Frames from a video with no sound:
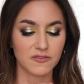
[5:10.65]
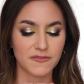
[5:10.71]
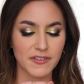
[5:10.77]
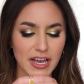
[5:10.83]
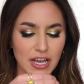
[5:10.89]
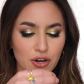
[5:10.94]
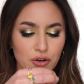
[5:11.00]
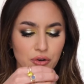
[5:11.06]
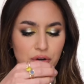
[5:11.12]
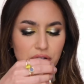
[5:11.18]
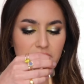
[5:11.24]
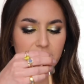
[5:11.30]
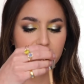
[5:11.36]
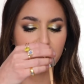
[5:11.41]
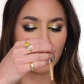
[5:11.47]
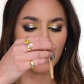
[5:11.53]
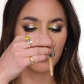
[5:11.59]

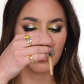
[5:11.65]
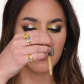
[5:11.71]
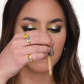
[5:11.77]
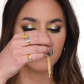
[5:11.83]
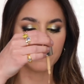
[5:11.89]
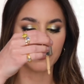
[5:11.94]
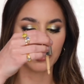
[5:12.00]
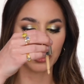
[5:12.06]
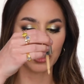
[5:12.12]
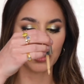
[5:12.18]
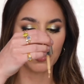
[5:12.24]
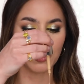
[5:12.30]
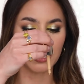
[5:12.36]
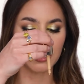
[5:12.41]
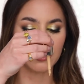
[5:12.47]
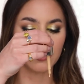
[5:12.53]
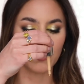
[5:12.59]
very, very
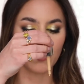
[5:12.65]
fluid,